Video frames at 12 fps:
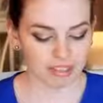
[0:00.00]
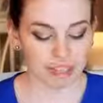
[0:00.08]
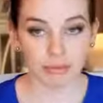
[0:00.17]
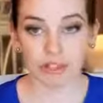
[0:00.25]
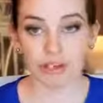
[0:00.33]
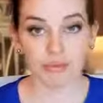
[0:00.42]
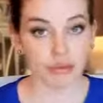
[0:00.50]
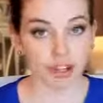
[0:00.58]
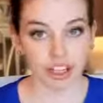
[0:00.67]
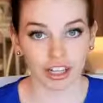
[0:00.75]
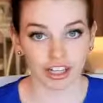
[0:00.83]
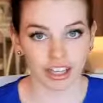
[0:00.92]
It was
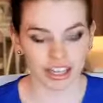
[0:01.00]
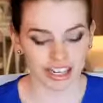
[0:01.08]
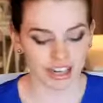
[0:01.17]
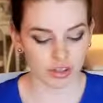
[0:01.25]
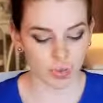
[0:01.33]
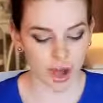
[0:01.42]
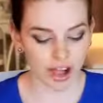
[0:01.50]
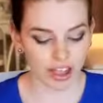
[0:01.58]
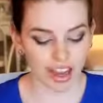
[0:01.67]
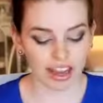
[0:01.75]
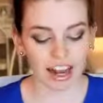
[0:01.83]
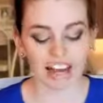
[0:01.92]
really good tasting as well,
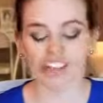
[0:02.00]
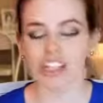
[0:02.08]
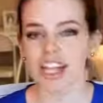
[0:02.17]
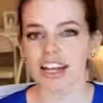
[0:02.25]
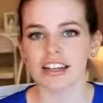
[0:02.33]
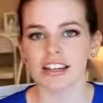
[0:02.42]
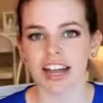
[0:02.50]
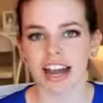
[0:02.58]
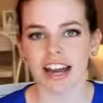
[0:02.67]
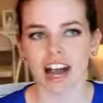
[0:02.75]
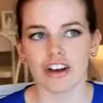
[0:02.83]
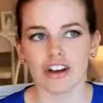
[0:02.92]
and I just liked
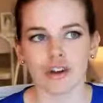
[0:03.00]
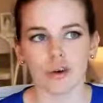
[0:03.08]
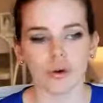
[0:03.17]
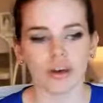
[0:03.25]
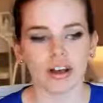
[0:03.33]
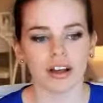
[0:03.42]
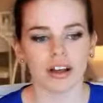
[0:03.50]
that I knew